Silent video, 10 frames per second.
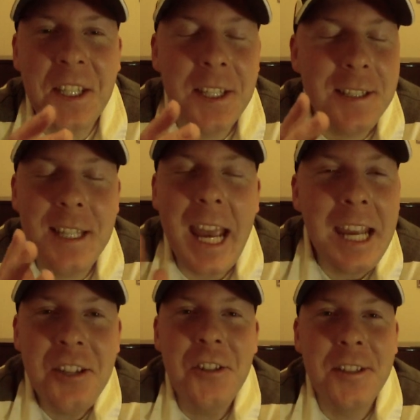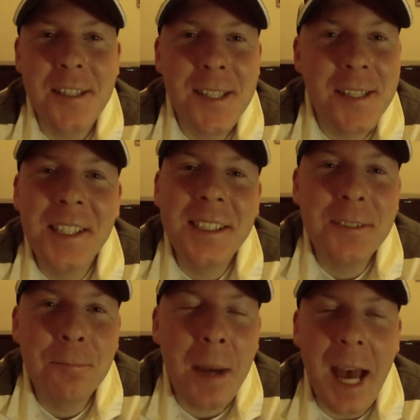contagious
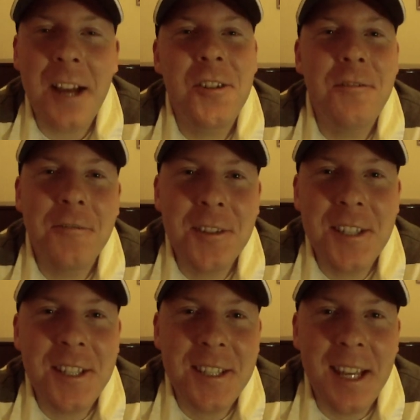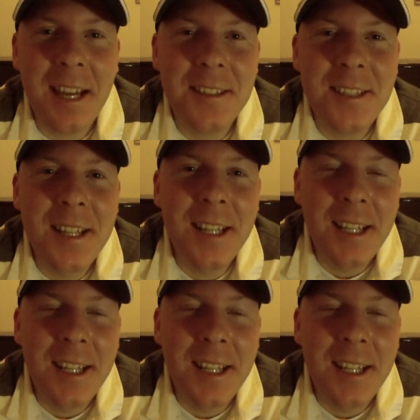passion for success,